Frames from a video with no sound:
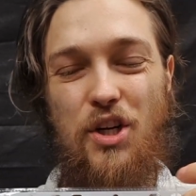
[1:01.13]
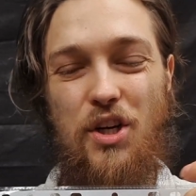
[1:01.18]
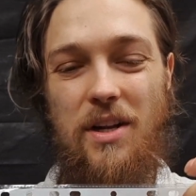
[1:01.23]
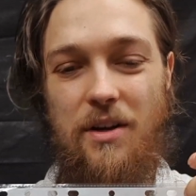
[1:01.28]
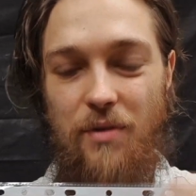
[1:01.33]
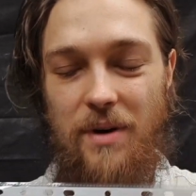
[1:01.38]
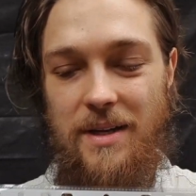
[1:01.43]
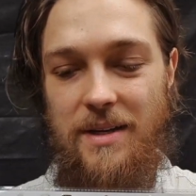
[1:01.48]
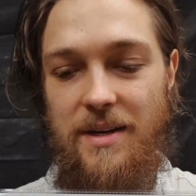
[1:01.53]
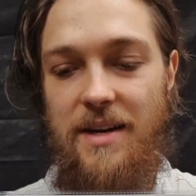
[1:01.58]

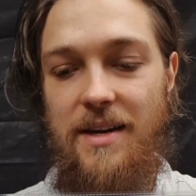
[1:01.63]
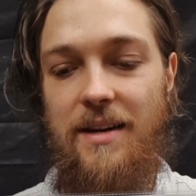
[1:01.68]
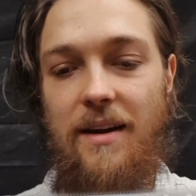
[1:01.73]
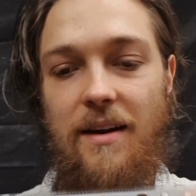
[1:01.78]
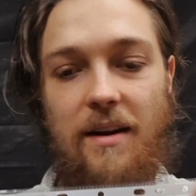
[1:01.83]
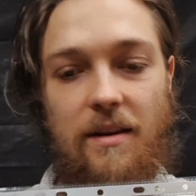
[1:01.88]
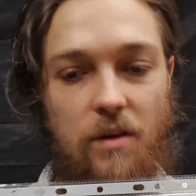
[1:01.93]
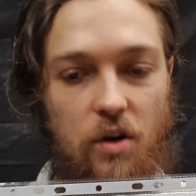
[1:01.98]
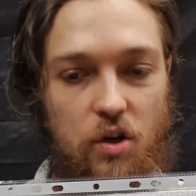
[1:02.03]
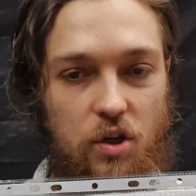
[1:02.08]
creatine and
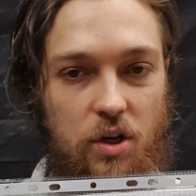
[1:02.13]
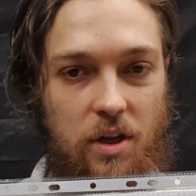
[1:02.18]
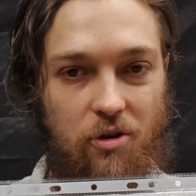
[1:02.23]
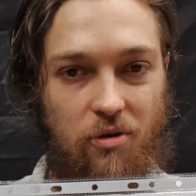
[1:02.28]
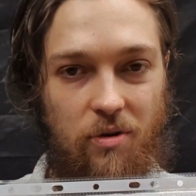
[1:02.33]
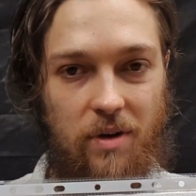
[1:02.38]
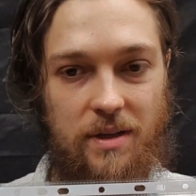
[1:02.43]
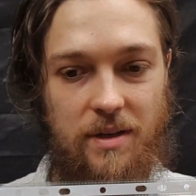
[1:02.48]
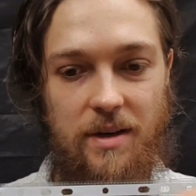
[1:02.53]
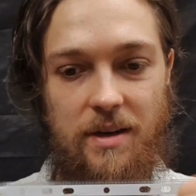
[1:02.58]
additional
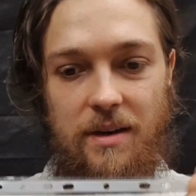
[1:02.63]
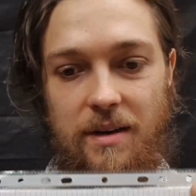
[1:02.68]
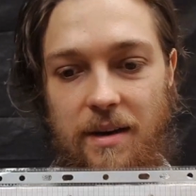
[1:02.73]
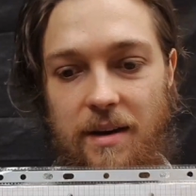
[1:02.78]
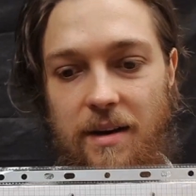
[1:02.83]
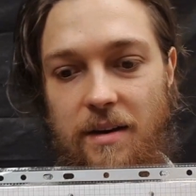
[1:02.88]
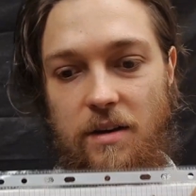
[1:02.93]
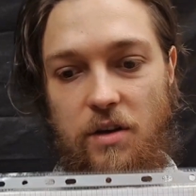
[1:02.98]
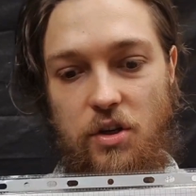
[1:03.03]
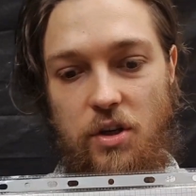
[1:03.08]
creatine and
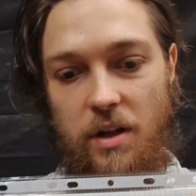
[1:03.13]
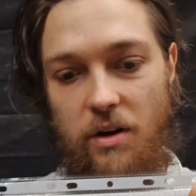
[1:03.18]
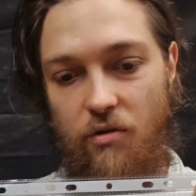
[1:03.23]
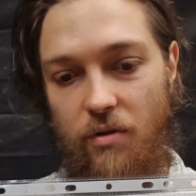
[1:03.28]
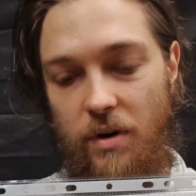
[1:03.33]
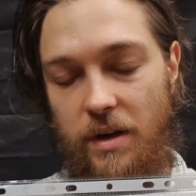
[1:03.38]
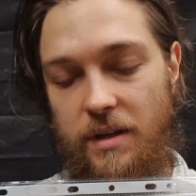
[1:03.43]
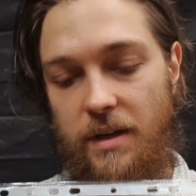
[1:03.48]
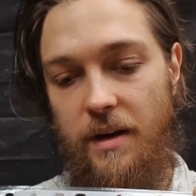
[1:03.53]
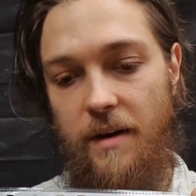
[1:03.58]
additional
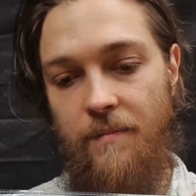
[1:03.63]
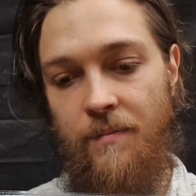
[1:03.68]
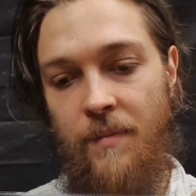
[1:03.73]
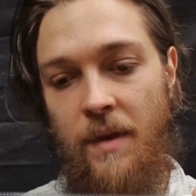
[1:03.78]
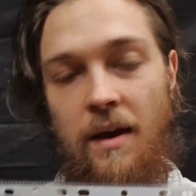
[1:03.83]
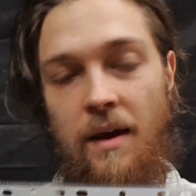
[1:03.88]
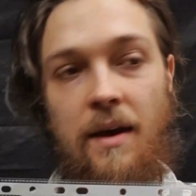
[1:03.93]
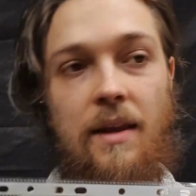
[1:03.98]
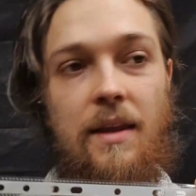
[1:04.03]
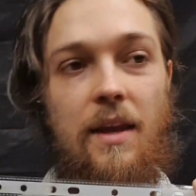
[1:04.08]
creatine,
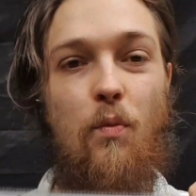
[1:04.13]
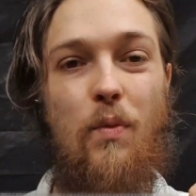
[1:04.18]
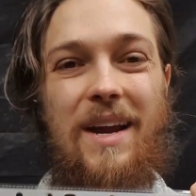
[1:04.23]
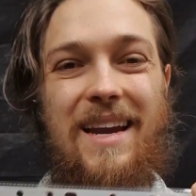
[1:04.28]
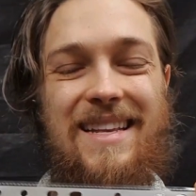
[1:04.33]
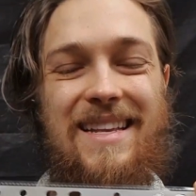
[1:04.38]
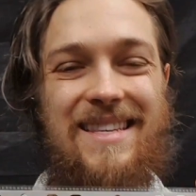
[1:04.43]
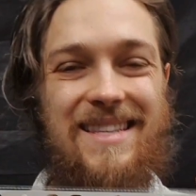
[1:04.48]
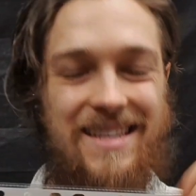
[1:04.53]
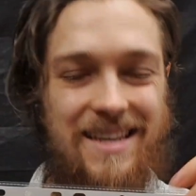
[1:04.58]
then we
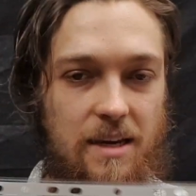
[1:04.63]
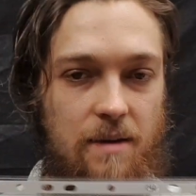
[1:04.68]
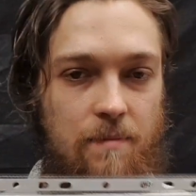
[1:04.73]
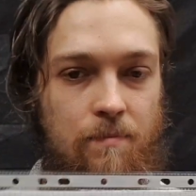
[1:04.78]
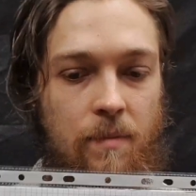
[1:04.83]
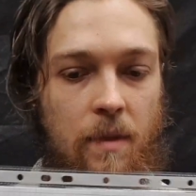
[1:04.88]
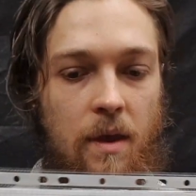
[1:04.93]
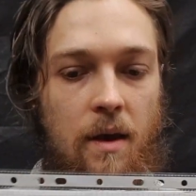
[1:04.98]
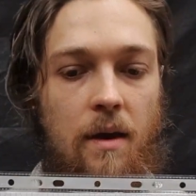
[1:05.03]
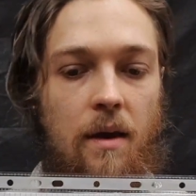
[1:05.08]
can see
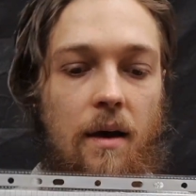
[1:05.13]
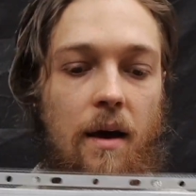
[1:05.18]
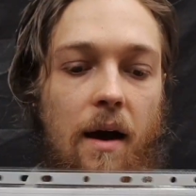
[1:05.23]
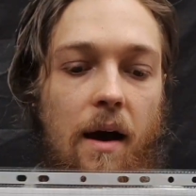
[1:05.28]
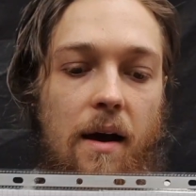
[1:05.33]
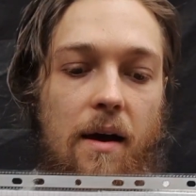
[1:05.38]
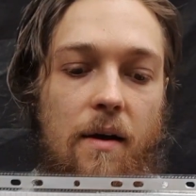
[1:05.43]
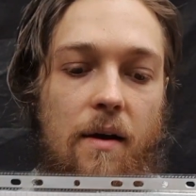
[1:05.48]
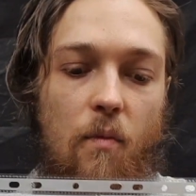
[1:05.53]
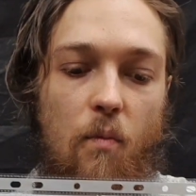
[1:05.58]

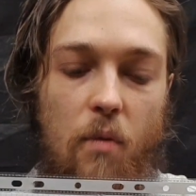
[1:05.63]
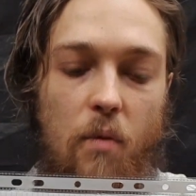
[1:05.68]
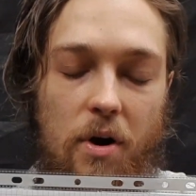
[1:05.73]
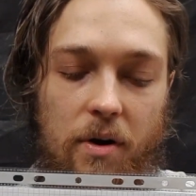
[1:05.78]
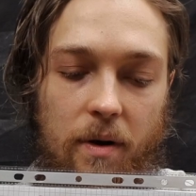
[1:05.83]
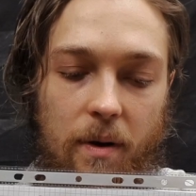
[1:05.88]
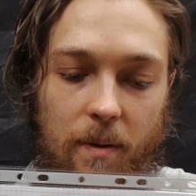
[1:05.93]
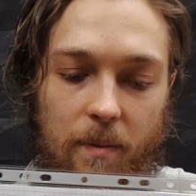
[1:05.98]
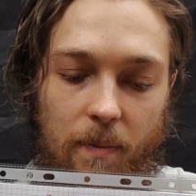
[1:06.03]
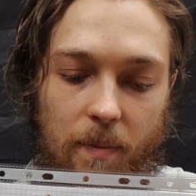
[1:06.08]

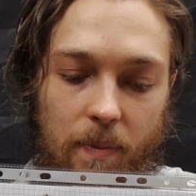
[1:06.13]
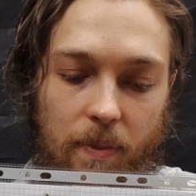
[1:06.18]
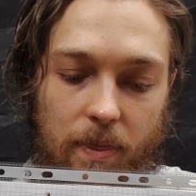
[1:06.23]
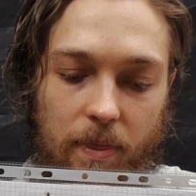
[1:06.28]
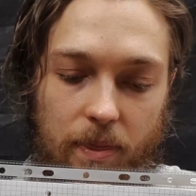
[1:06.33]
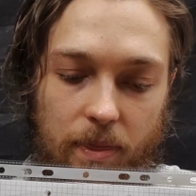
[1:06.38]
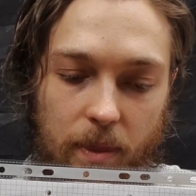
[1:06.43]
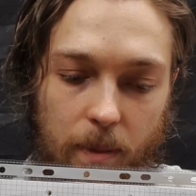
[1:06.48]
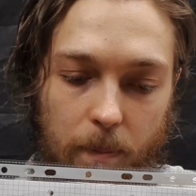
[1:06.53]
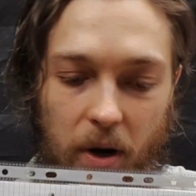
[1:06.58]
where
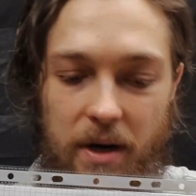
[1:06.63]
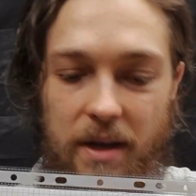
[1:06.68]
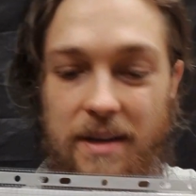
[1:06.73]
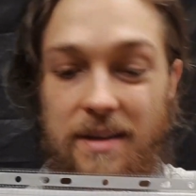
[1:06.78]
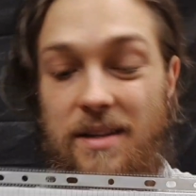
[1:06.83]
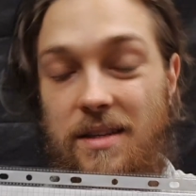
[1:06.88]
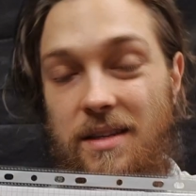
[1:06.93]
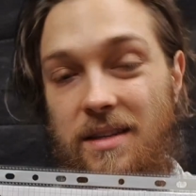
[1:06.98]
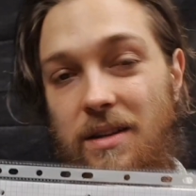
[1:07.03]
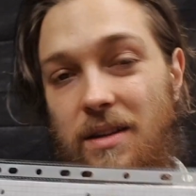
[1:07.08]
the body
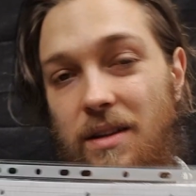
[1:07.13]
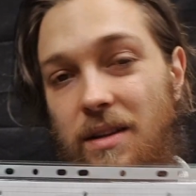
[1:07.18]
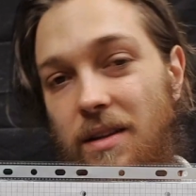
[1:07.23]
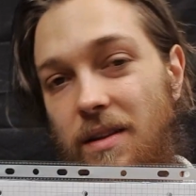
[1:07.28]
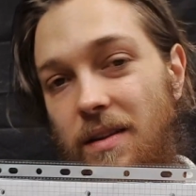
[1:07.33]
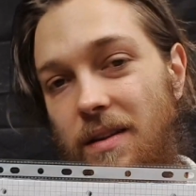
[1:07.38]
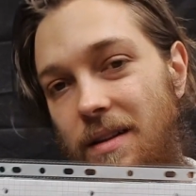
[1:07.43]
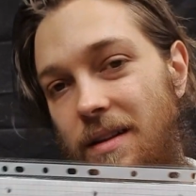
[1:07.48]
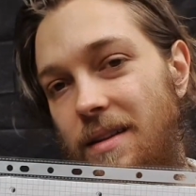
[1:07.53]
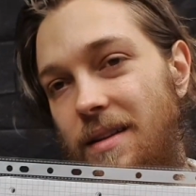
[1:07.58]
doesn't
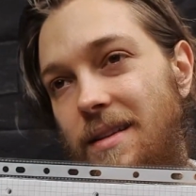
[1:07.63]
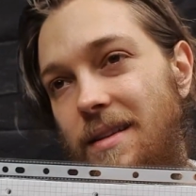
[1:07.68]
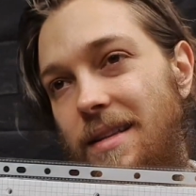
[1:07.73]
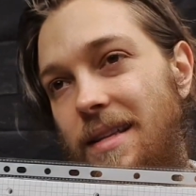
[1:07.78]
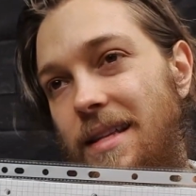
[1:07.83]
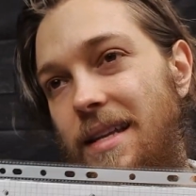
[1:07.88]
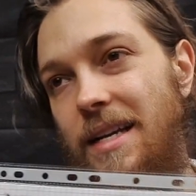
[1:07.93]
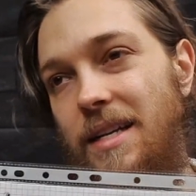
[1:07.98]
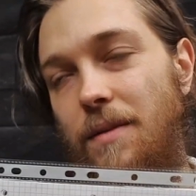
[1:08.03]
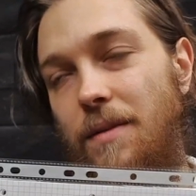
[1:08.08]

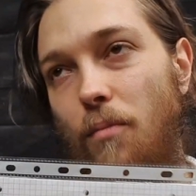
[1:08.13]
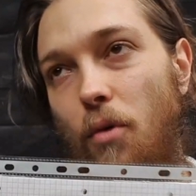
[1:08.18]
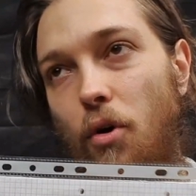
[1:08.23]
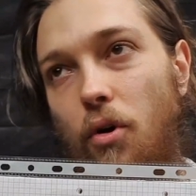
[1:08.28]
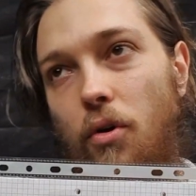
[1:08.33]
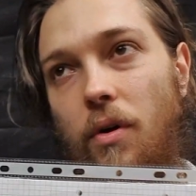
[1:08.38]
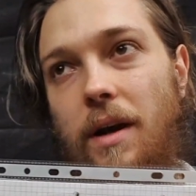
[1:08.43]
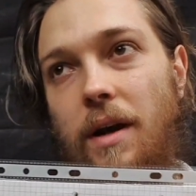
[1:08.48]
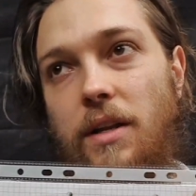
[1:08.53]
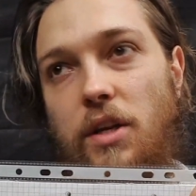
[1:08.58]
need
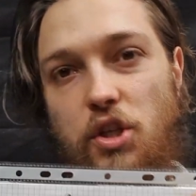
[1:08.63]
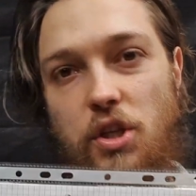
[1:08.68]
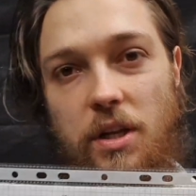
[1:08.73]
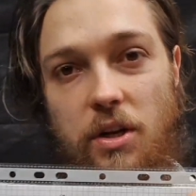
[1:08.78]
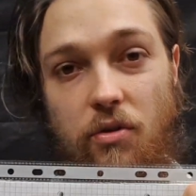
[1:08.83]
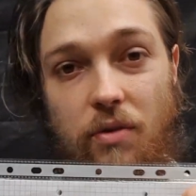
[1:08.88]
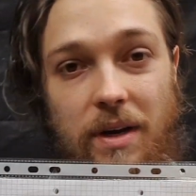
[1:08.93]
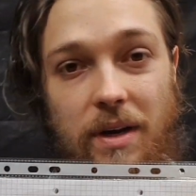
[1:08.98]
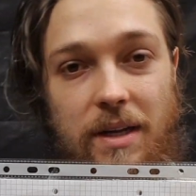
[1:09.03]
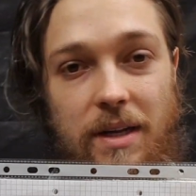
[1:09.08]
more additional
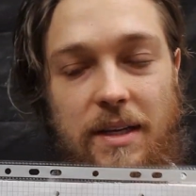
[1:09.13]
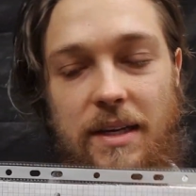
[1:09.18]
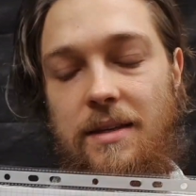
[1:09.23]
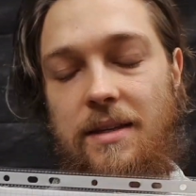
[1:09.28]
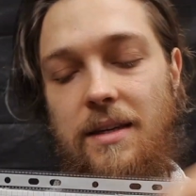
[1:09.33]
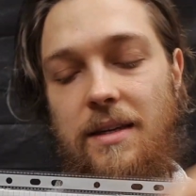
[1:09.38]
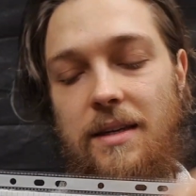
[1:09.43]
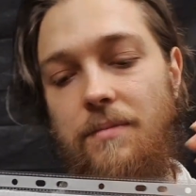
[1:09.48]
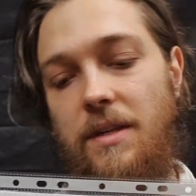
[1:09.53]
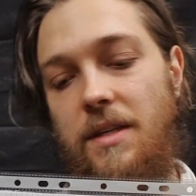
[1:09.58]
creatines,
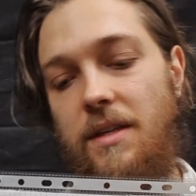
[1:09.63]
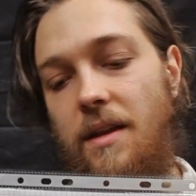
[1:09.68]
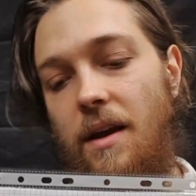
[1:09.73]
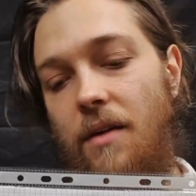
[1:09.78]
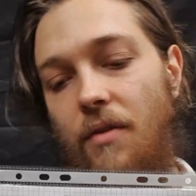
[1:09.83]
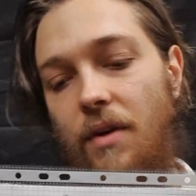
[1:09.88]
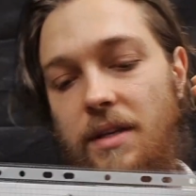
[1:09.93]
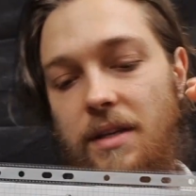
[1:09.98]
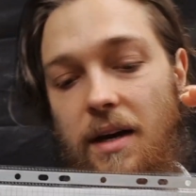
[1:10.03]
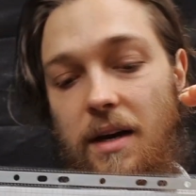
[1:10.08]
since there
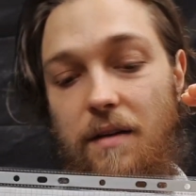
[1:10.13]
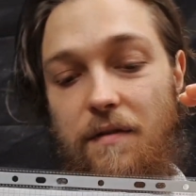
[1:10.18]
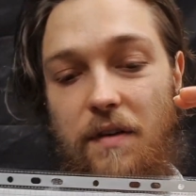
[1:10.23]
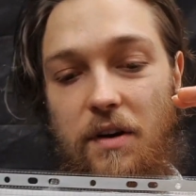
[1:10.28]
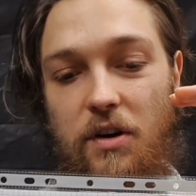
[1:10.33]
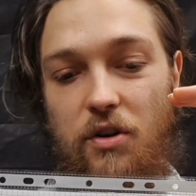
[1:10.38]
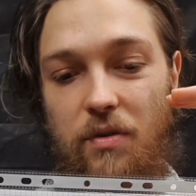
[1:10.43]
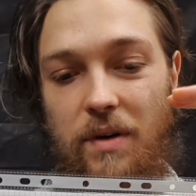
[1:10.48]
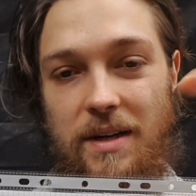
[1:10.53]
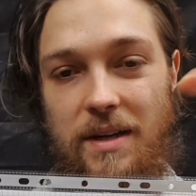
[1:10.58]
is kind of a
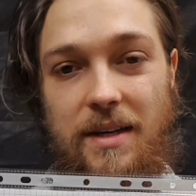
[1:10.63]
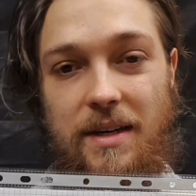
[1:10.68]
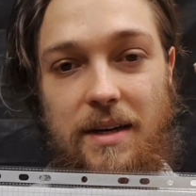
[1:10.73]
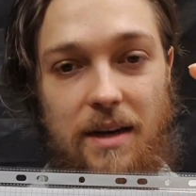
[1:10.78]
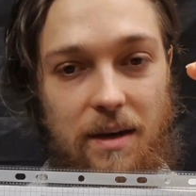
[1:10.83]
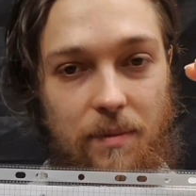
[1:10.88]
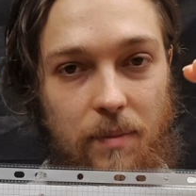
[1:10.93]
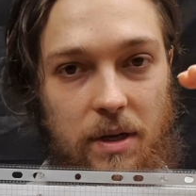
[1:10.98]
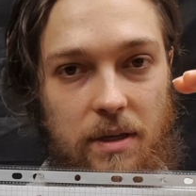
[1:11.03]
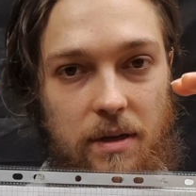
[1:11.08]
creatine
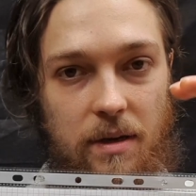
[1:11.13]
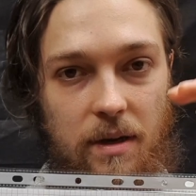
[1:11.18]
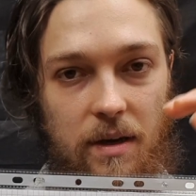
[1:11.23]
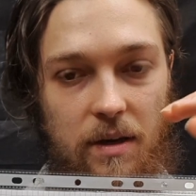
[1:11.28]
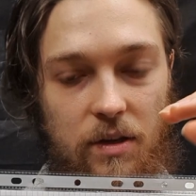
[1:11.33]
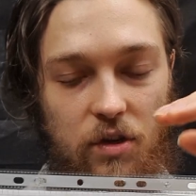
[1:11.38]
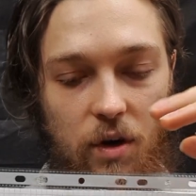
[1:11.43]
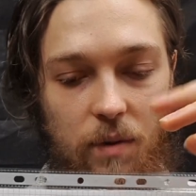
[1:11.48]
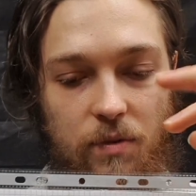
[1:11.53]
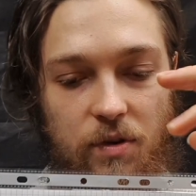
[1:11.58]
limit in
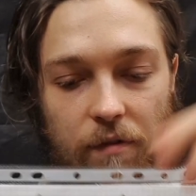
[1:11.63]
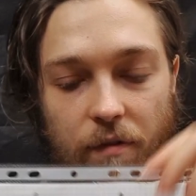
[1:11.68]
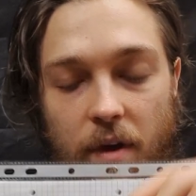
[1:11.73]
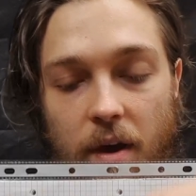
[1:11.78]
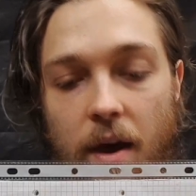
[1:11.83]
terms of